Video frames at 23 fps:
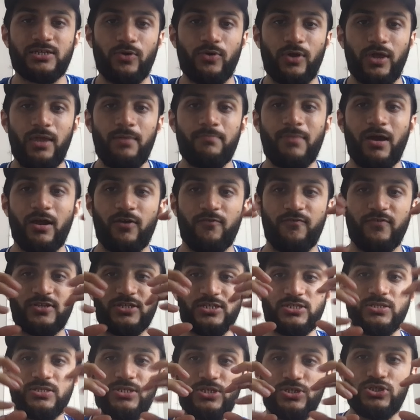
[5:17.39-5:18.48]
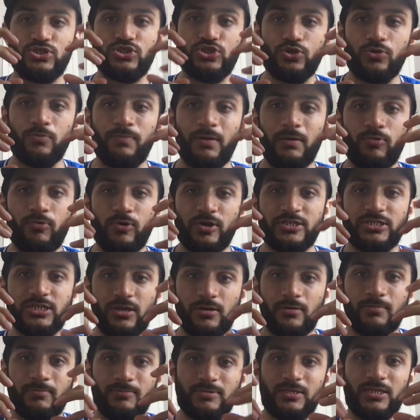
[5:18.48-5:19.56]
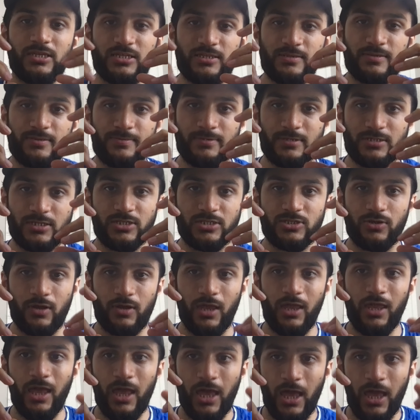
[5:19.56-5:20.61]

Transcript: Okay, macrophages, the two big boys here, T helper cells. Okay,